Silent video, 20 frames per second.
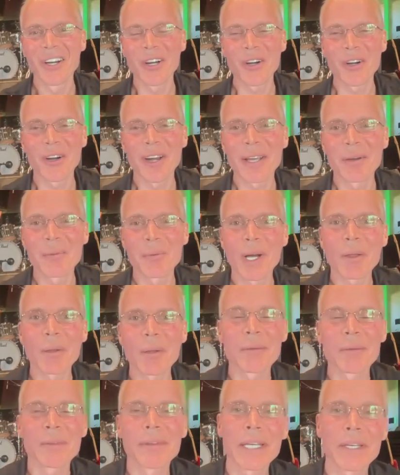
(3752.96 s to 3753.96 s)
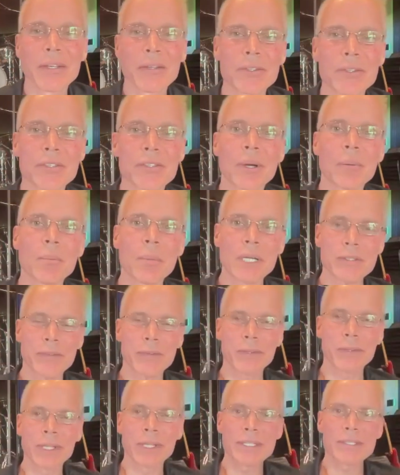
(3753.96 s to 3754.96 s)
All right. Well, thank you so right. much for
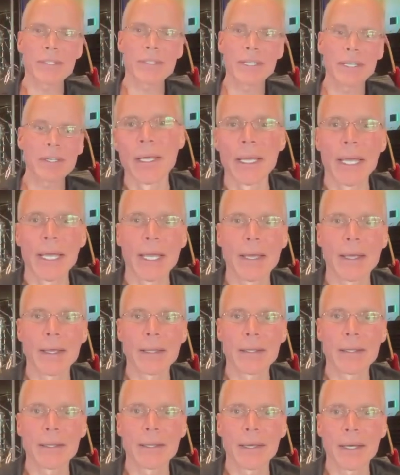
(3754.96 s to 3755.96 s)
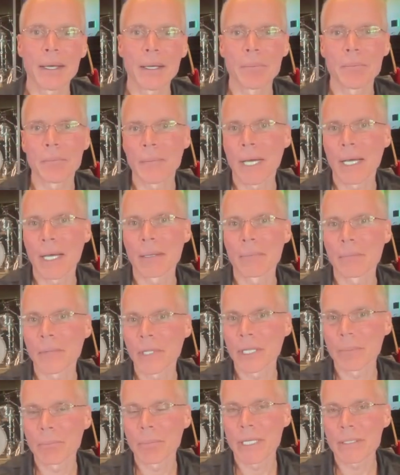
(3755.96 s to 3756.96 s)
listening. And uh, I'm Lee
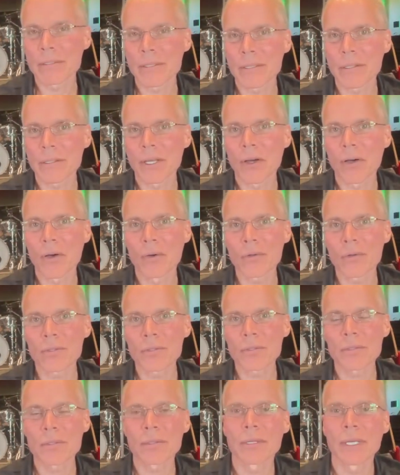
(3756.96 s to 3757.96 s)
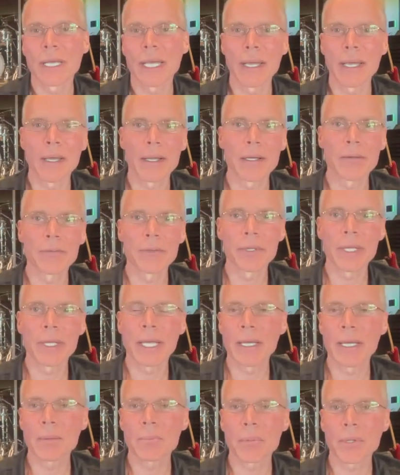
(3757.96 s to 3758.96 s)
Benson, the host. And if you
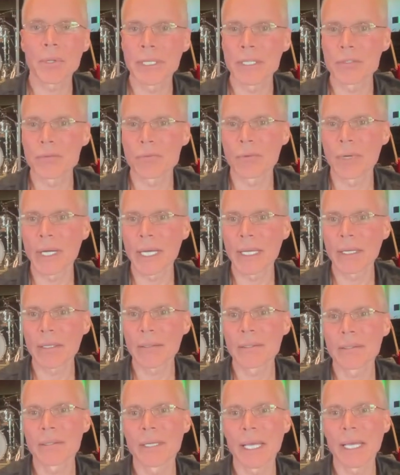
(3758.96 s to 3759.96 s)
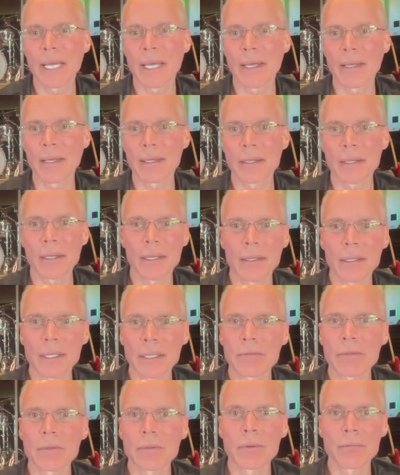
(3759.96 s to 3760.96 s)
can, please rate and uh,
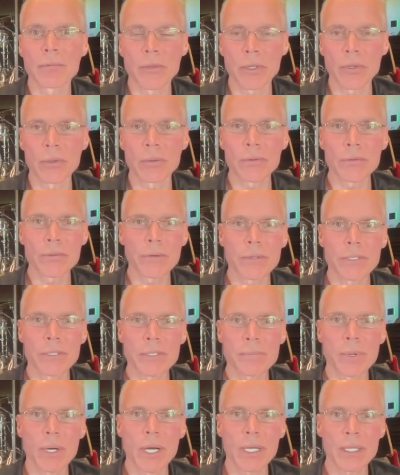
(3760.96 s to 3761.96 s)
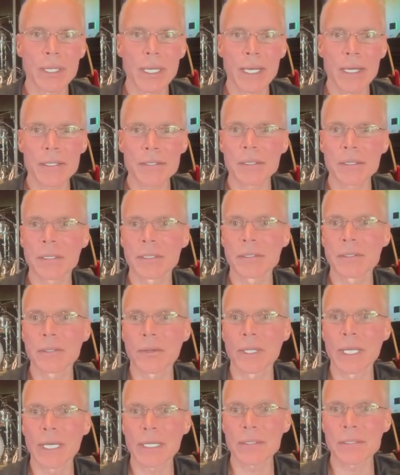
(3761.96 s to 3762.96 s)
leave a review for this podcast. And until
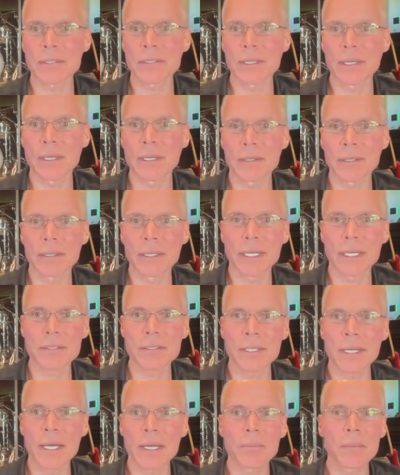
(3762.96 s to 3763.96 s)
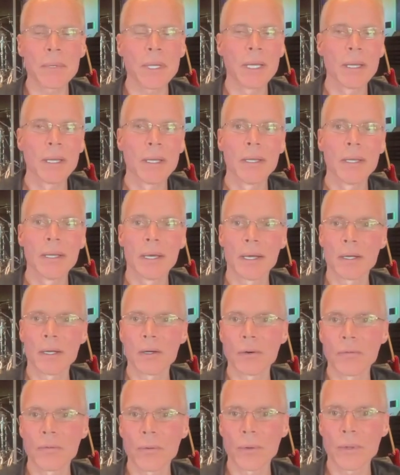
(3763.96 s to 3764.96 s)
next uh, next time, uh, go
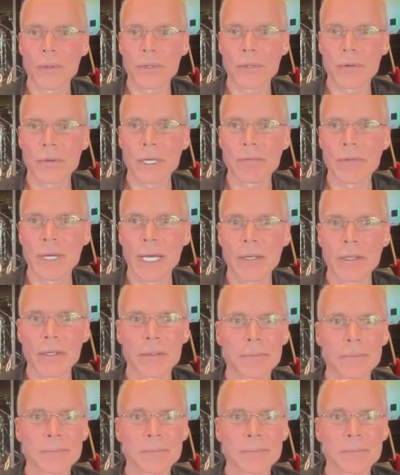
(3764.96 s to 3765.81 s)
forth and create value.